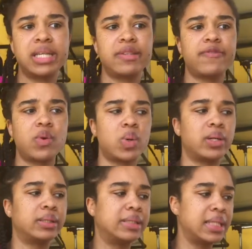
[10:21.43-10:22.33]
it
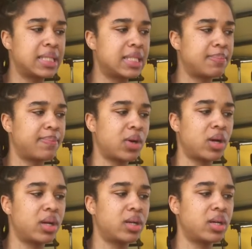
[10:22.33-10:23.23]
for this
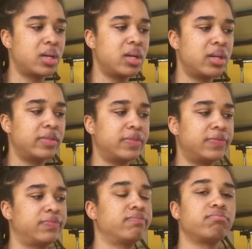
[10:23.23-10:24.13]
part of
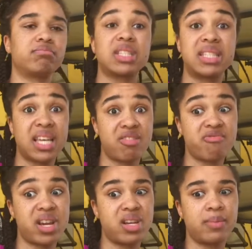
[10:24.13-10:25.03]
the
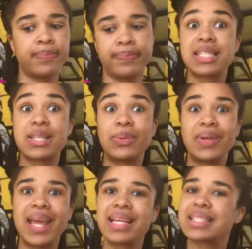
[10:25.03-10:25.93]
decorating. So
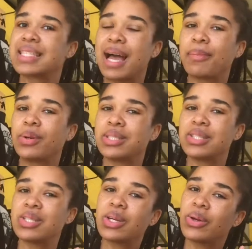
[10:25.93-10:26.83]
next, I'm
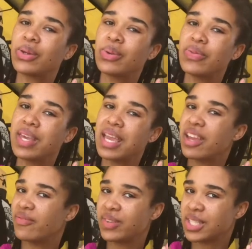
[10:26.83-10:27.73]
going to show you the
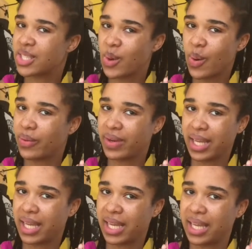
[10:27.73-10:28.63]

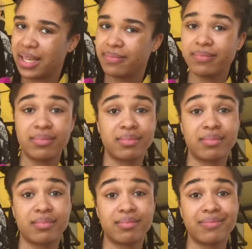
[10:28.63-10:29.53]
inventory.
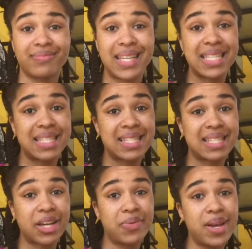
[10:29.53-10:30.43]

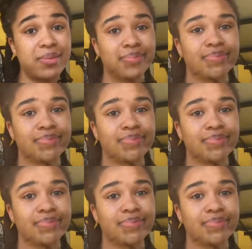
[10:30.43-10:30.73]
Stick around.